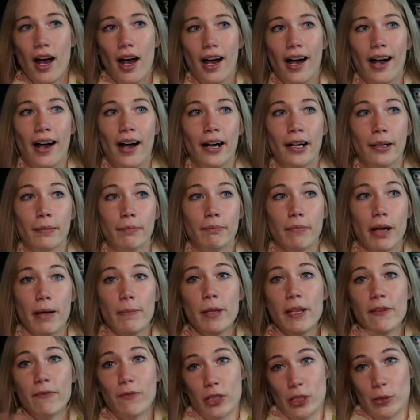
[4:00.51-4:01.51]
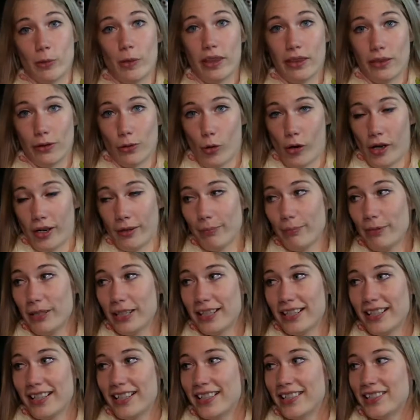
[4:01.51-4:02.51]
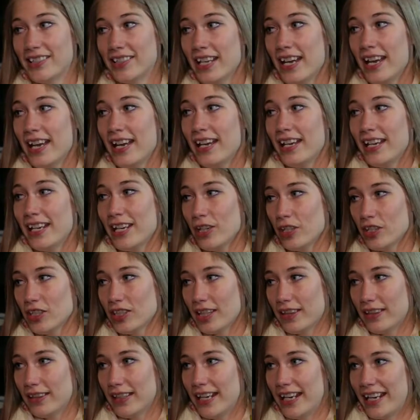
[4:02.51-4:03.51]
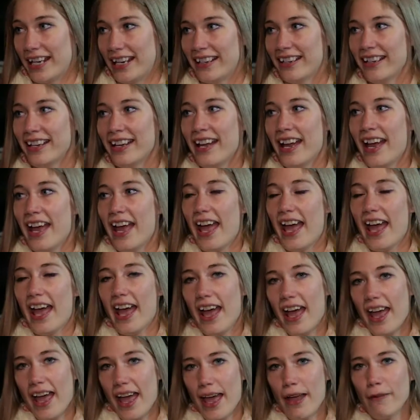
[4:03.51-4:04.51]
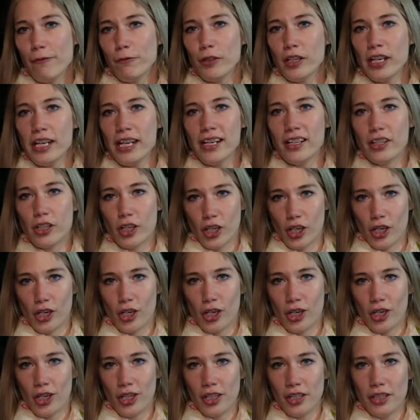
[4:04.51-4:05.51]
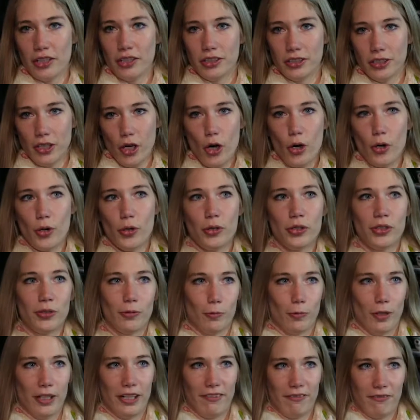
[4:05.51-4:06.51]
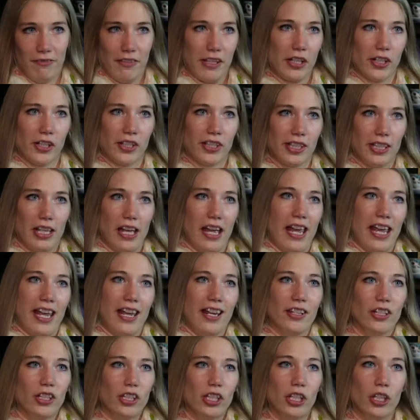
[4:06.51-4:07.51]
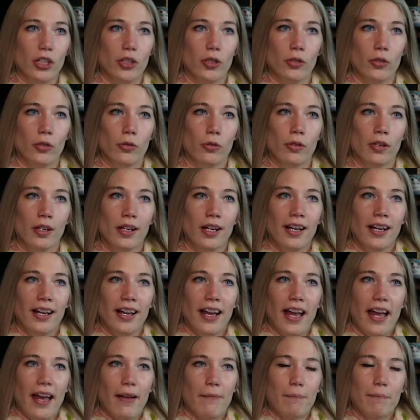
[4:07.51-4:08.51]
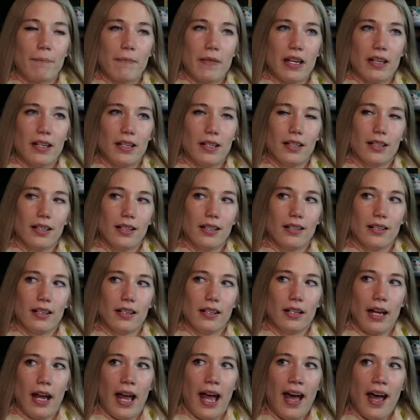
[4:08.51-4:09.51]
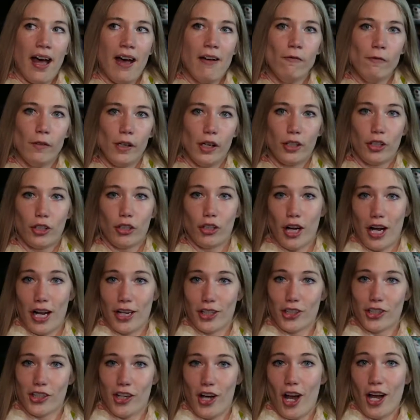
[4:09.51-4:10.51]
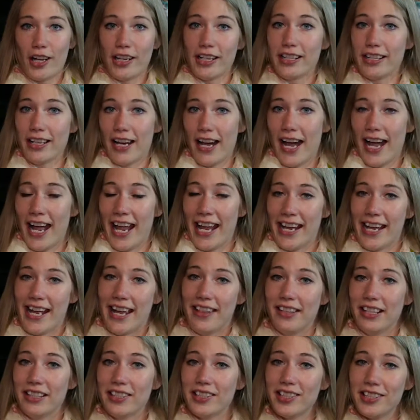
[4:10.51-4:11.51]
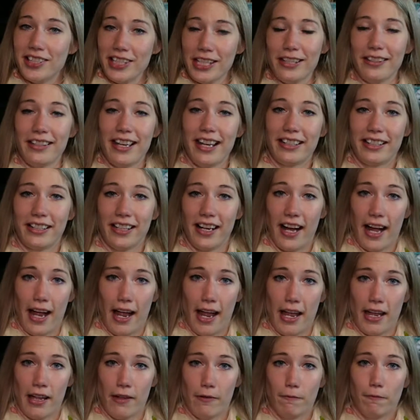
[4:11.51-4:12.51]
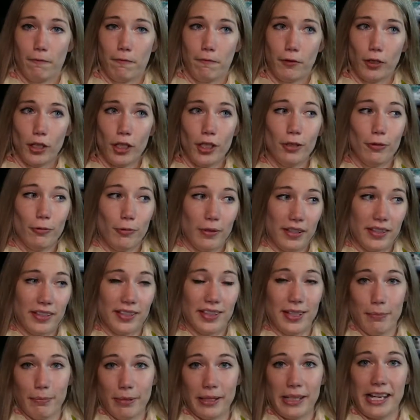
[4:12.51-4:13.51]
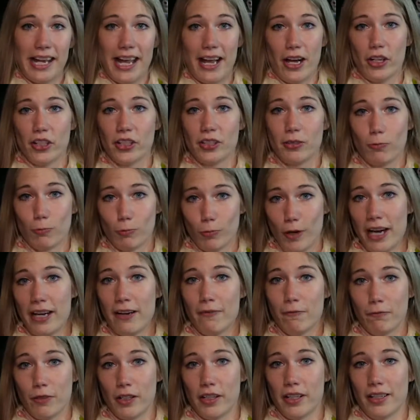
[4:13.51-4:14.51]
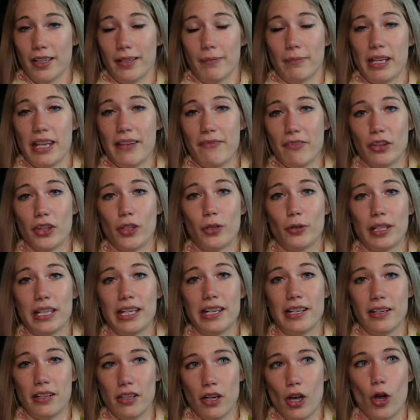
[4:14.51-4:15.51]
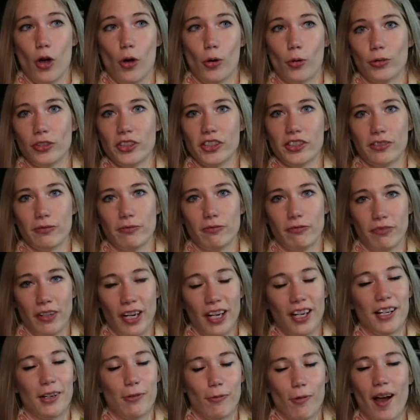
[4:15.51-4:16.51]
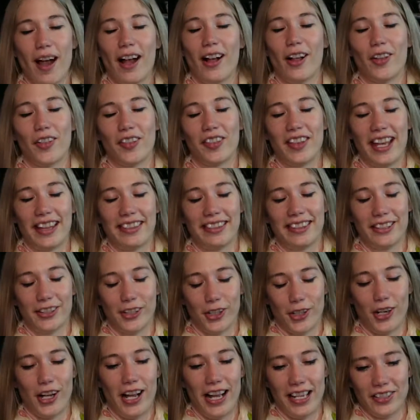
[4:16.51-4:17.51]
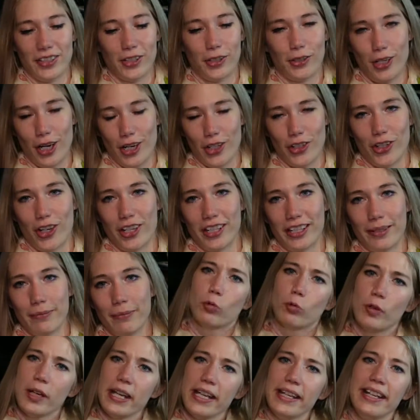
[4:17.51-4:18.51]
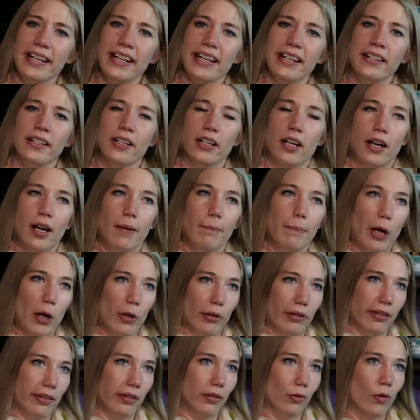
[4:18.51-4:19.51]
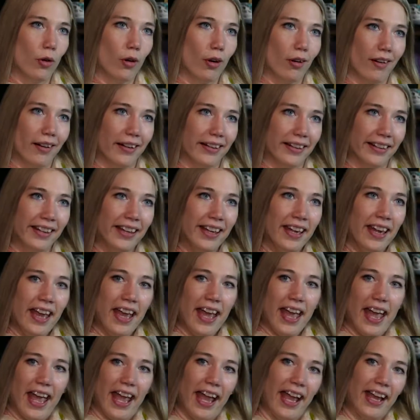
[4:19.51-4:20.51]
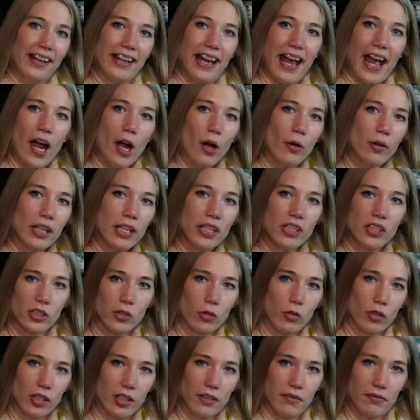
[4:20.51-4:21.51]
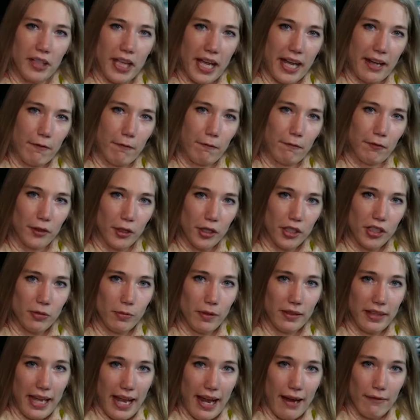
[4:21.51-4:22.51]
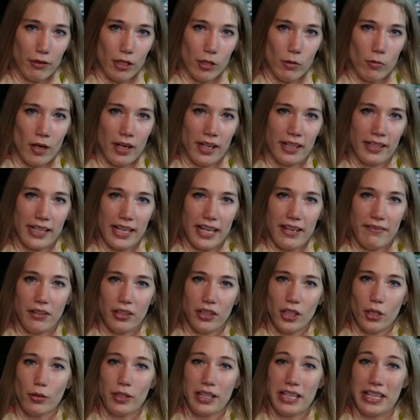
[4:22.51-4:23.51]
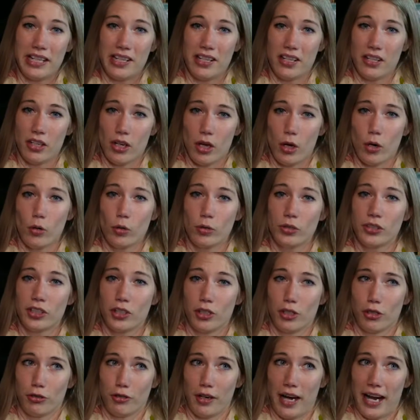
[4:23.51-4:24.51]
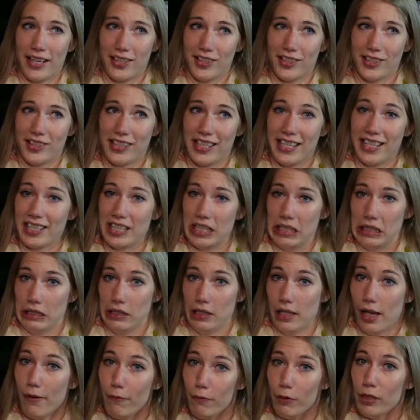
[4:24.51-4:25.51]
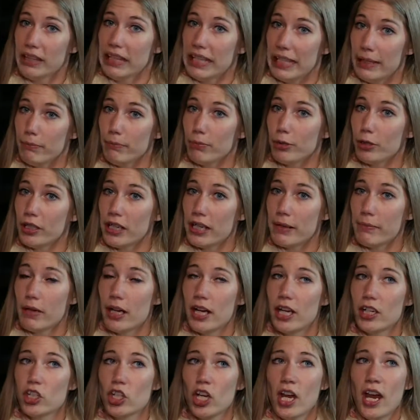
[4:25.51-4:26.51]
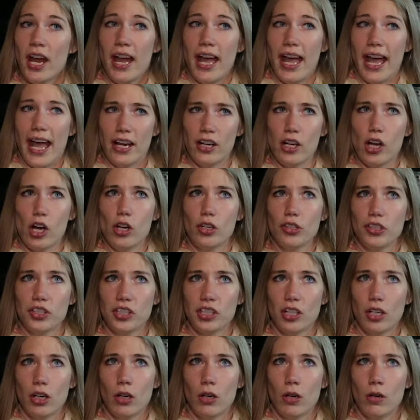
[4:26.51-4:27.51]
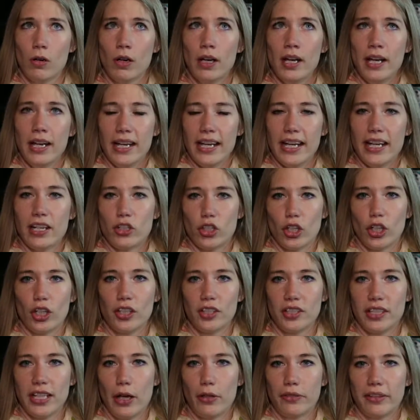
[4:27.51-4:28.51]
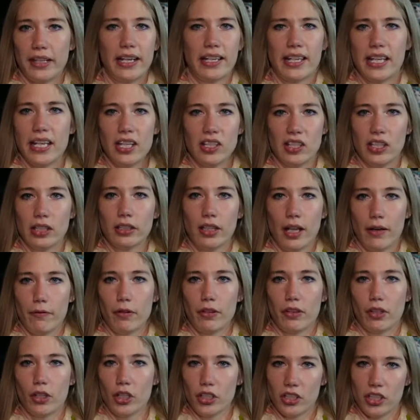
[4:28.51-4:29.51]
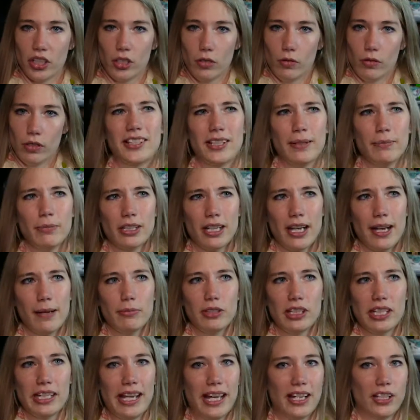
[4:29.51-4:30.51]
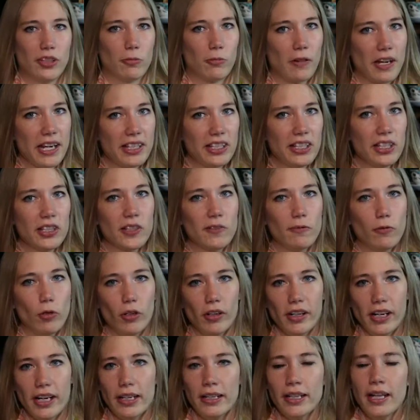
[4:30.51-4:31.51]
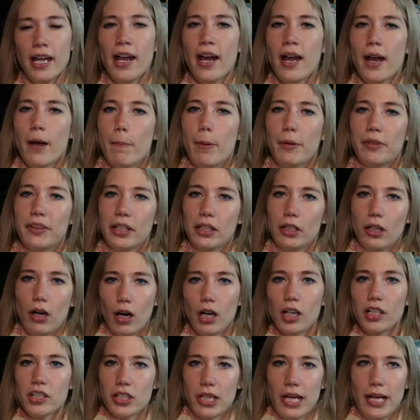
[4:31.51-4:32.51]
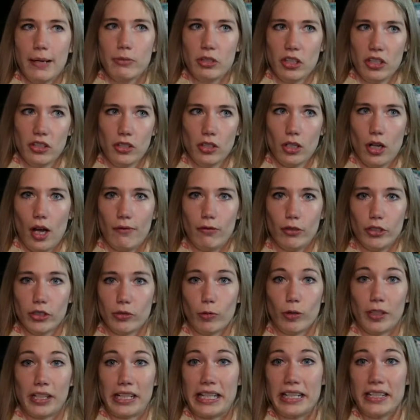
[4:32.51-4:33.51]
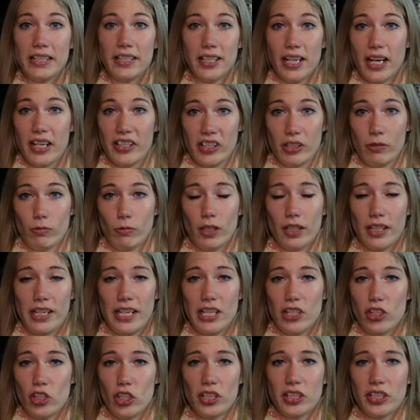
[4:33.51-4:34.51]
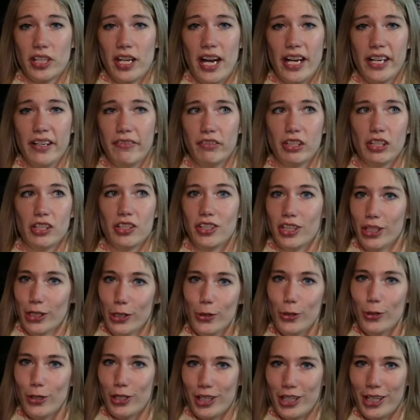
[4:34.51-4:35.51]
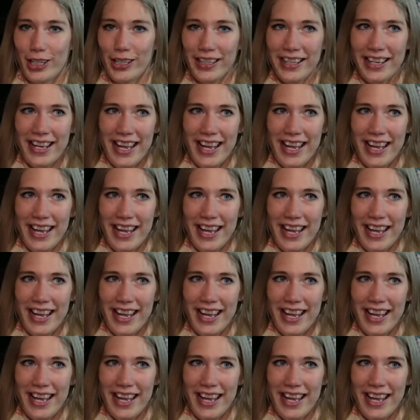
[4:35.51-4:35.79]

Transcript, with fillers: Um, my beef is with Thorne because here's the thing. Every girl knows what it feels like to have a crush on a guy and then see that guy flirt with somebody else right in front of them, even though he knows very well that the girl has a crush on him. Reading about Thorne and how he sort of like flirts with everyone even though he knows Cress is in love with him pretty much and also it turns out that he's in love with her too. Sometimes he has reasons for it but there are times in the novels where he doesn't where he's just kind of a douche